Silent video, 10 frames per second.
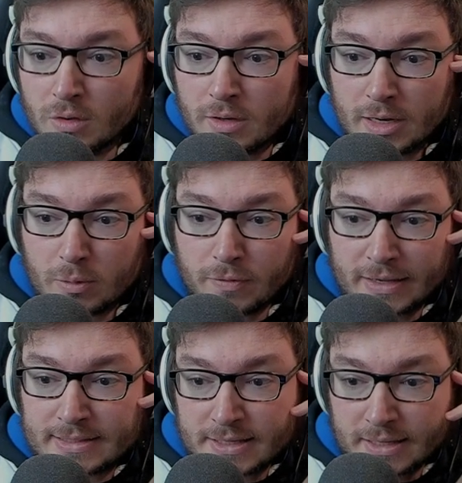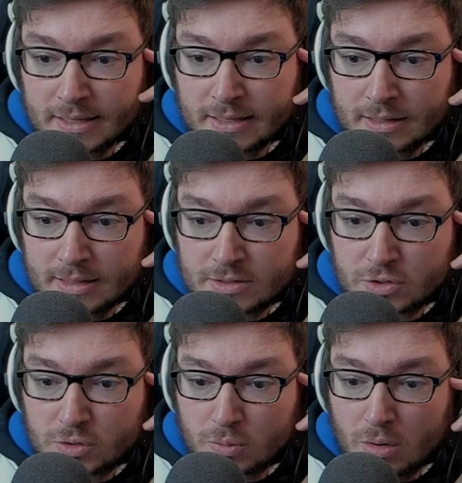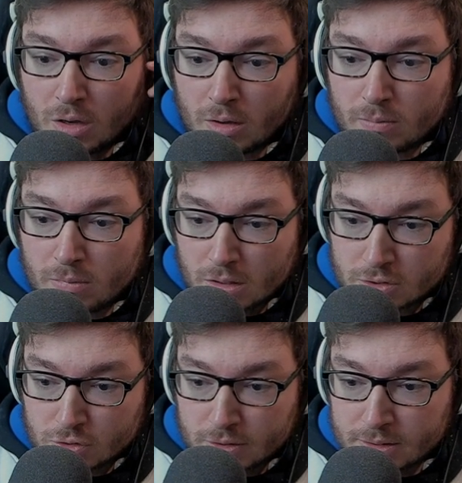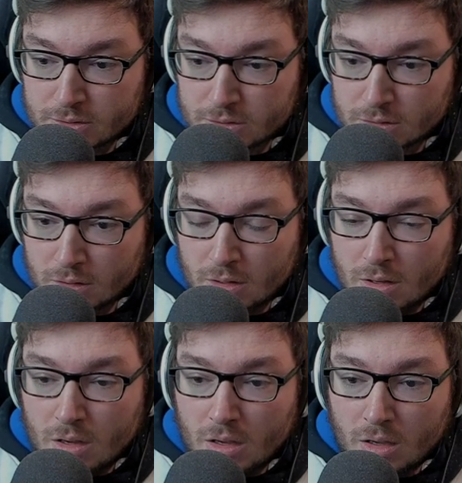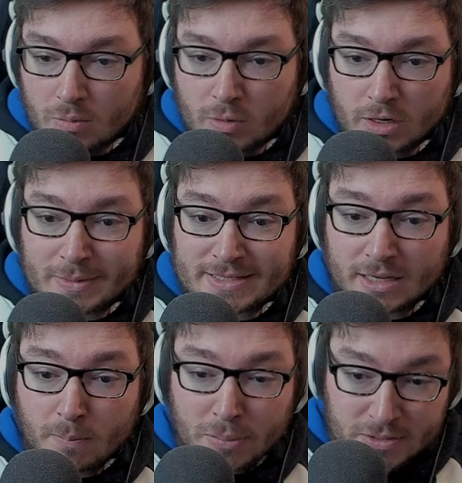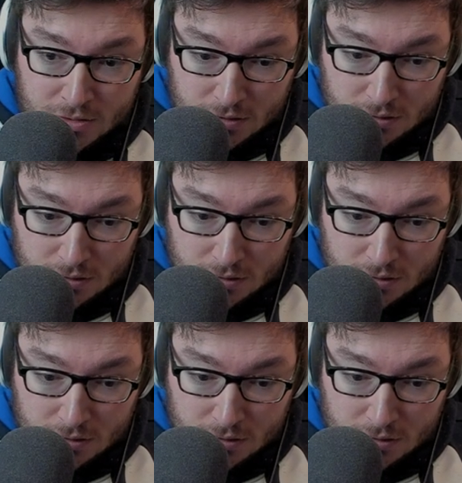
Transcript: Now moving into here, into our Masteries, we're going to be taking Blizzard,